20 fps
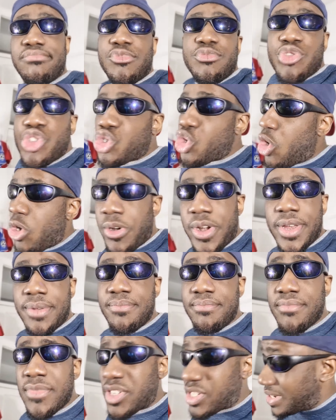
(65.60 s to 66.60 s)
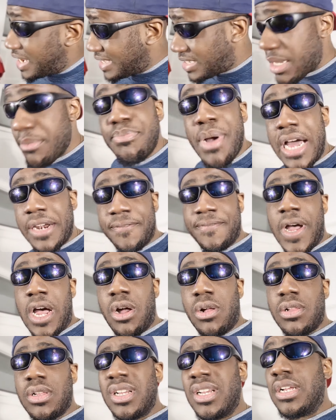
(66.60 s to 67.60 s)
Sorry, it's a bad
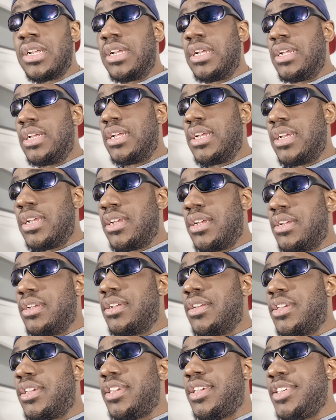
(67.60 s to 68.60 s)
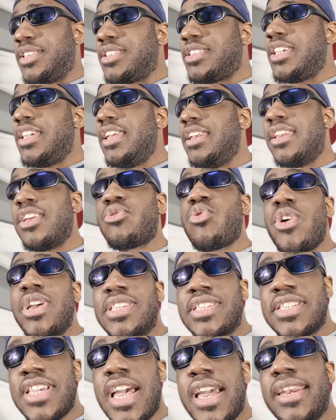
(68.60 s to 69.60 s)
foul. You see, Leroy
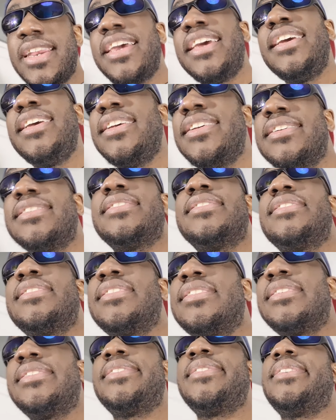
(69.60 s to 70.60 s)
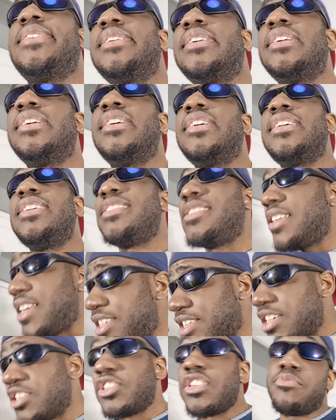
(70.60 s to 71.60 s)
Sané, he's still
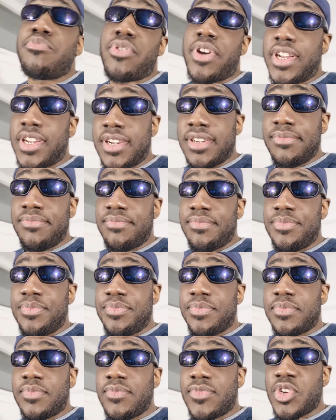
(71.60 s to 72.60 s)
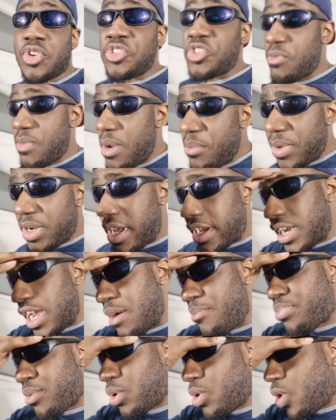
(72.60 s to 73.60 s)
essentially a brick. Because remember, like, a
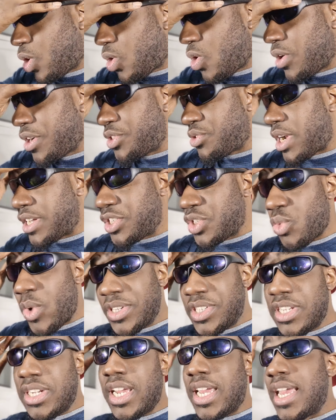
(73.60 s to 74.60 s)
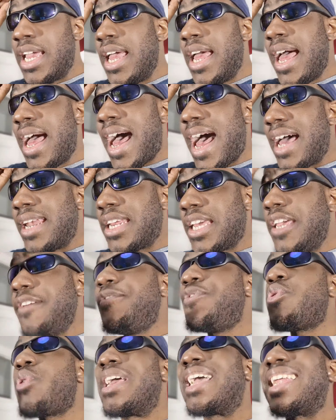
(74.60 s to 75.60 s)
broken clock is right twice a day. And
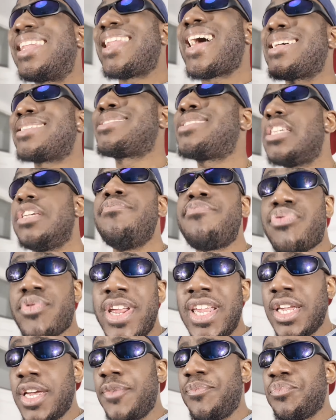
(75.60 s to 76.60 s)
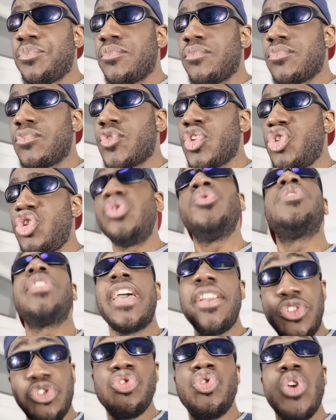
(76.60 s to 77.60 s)
if you're a class C brick, you
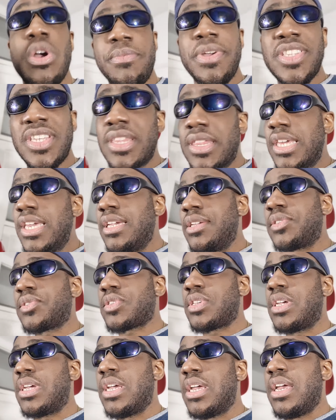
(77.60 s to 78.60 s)
tend to do amazing things.